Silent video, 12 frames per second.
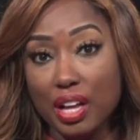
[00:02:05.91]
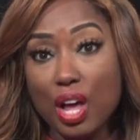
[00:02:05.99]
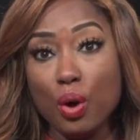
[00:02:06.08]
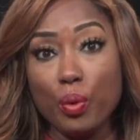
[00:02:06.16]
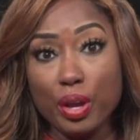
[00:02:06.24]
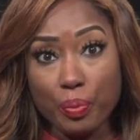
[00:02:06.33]

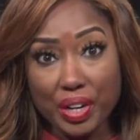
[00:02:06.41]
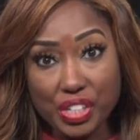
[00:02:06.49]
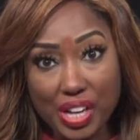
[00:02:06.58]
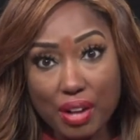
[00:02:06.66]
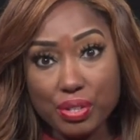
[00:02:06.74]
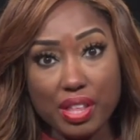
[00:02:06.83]
We reached
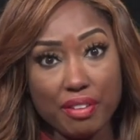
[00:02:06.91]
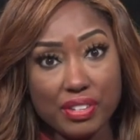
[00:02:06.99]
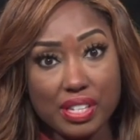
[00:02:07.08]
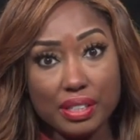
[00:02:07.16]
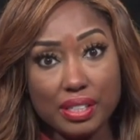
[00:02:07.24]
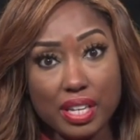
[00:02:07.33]
out to that
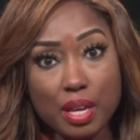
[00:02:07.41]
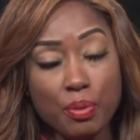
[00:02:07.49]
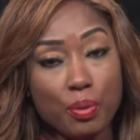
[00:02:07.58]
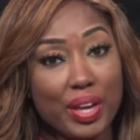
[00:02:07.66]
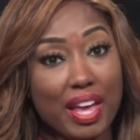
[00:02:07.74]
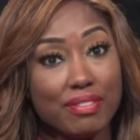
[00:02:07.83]
facility, but
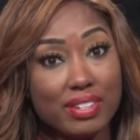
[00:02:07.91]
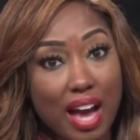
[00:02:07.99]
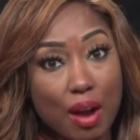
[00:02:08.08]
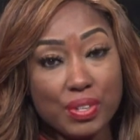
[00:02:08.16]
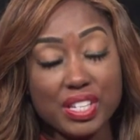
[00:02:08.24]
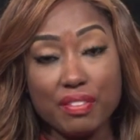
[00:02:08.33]
we have not
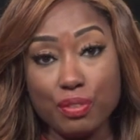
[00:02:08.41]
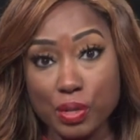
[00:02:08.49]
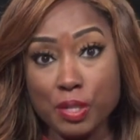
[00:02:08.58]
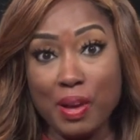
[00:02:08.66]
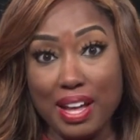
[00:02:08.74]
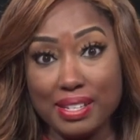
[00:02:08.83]
received a
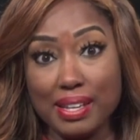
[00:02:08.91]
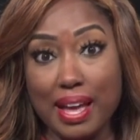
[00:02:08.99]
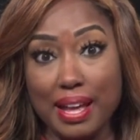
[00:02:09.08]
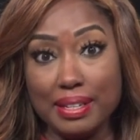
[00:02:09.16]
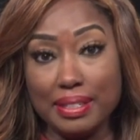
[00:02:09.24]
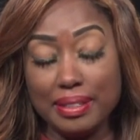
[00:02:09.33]
response
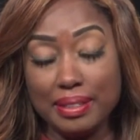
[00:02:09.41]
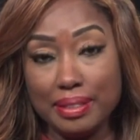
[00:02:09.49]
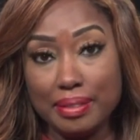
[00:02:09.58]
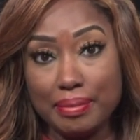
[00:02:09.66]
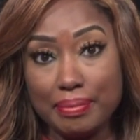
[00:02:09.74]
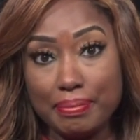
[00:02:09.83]
yet.
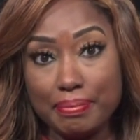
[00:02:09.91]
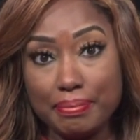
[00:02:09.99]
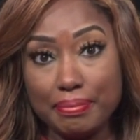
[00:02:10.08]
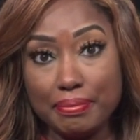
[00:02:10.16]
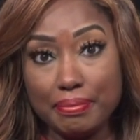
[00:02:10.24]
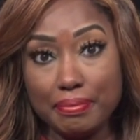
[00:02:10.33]
All
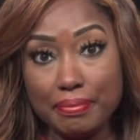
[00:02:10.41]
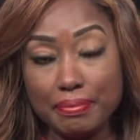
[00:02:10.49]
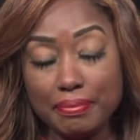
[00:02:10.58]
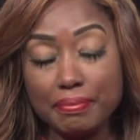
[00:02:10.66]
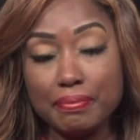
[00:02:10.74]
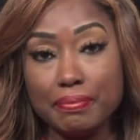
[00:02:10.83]
right,
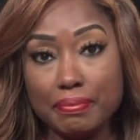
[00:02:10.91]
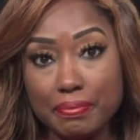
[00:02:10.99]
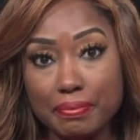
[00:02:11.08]
Latasha, thank